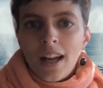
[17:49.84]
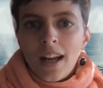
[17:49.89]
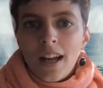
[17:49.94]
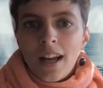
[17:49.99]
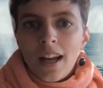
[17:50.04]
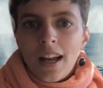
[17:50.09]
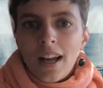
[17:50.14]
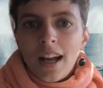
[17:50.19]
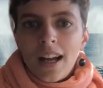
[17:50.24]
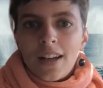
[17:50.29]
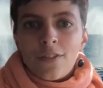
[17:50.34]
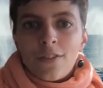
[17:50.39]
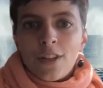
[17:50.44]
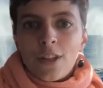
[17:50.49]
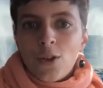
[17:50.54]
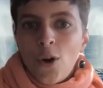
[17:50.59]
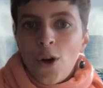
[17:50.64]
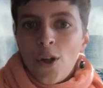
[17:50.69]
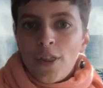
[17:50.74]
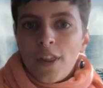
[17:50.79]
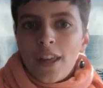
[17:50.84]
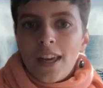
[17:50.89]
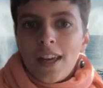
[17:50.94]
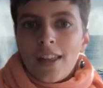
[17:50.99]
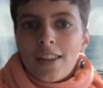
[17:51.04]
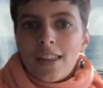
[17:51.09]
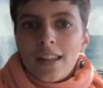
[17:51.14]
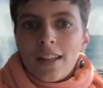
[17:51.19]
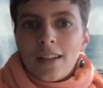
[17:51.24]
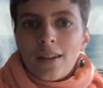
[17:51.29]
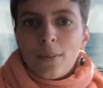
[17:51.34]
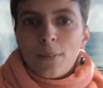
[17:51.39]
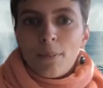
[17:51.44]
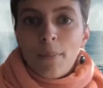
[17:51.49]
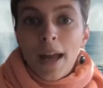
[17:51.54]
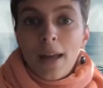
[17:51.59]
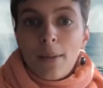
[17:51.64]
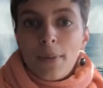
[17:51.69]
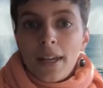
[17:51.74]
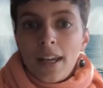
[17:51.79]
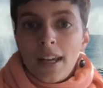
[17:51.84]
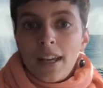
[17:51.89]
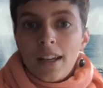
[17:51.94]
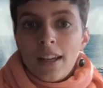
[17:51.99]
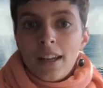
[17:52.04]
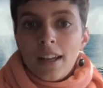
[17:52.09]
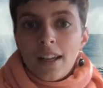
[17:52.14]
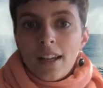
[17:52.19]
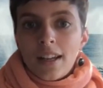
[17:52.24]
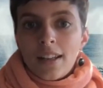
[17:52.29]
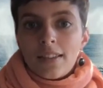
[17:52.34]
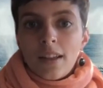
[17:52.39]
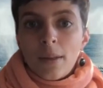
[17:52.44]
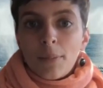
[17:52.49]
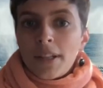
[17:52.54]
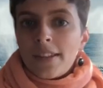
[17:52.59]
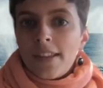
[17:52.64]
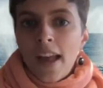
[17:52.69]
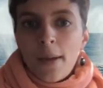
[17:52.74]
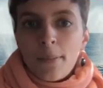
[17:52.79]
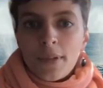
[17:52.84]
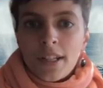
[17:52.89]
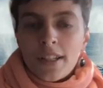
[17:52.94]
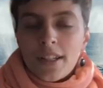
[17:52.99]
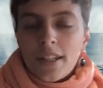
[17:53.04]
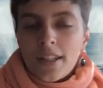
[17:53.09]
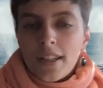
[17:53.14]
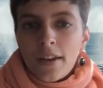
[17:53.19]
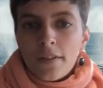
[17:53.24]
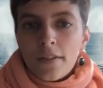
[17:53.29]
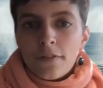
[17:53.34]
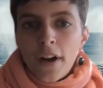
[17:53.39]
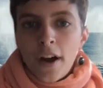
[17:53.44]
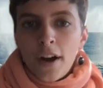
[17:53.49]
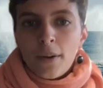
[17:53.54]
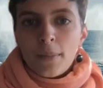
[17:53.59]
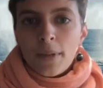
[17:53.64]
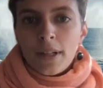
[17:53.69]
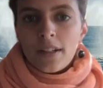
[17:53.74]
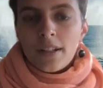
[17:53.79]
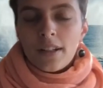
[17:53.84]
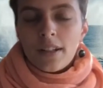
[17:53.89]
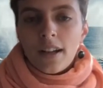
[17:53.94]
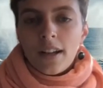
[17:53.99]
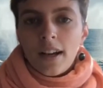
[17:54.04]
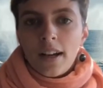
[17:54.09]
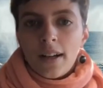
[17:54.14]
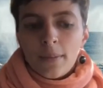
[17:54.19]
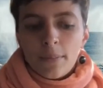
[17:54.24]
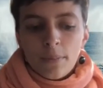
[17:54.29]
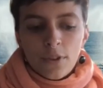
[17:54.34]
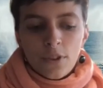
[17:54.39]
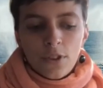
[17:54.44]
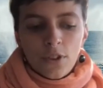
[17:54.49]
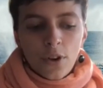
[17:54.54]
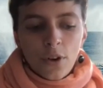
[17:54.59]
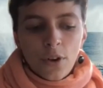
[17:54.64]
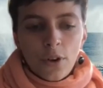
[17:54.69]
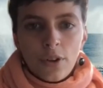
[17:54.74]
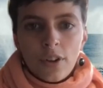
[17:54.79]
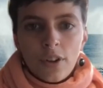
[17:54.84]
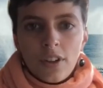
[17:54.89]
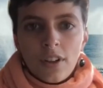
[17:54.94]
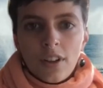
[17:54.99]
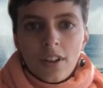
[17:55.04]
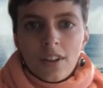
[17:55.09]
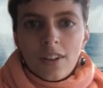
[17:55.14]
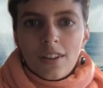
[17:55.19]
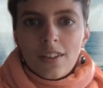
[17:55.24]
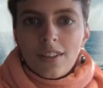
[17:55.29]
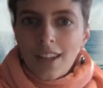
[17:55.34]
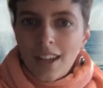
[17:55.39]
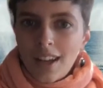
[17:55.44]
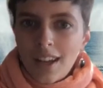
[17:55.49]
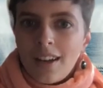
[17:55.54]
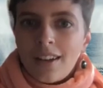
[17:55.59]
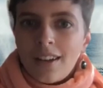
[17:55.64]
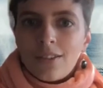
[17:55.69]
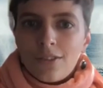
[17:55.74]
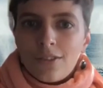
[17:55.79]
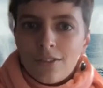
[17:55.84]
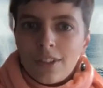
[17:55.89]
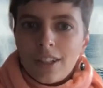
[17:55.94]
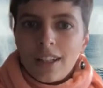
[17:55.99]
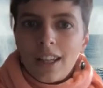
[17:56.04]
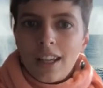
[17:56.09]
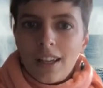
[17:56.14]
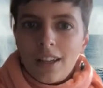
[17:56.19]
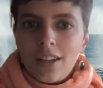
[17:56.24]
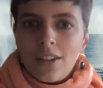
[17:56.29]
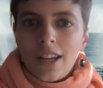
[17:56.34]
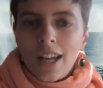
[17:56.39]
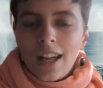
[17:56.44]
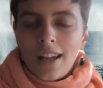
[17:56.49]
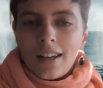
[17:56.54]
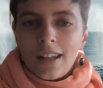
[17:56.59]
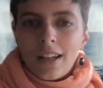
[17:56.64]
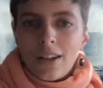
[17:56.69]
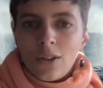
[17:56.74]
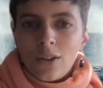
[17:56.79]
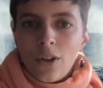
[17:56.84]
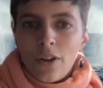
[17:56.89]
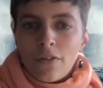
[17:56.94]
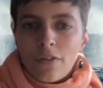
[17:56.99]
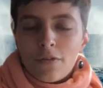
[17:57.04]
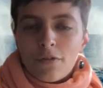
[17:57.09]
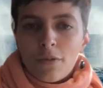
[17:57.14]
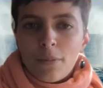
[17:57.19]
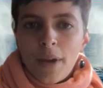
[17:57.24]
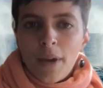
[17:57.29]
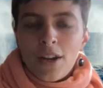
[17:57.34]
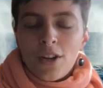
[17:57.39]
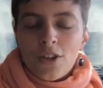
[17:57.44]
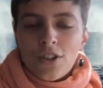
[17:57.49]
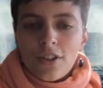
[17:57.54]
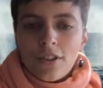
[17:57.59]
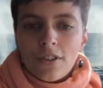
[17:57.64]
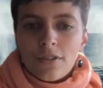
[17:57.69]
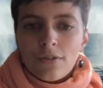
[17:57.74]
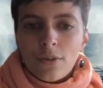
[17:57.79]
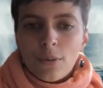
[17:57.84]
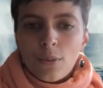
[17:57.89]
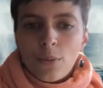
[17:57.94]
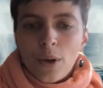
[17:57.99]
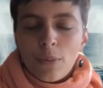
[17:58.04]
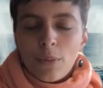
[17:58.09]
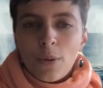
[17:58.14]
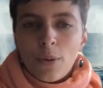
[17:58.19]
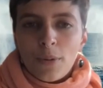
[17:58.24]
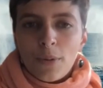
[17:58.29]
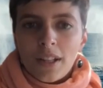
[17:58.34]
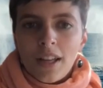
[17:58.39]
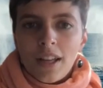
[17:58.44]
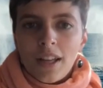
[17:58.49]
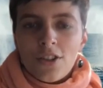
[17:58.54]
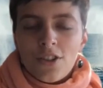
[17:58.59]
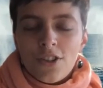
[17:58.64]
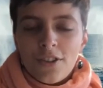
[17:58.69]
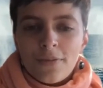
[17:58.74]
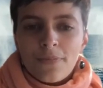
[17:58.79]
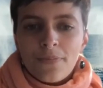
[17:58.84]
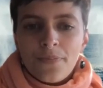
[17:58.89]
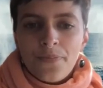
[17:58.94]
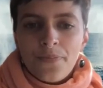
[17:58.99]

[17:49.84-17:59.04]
If they're not there, then maybe something's happening to that environment. So yeah, really you can get a lot of information from one population.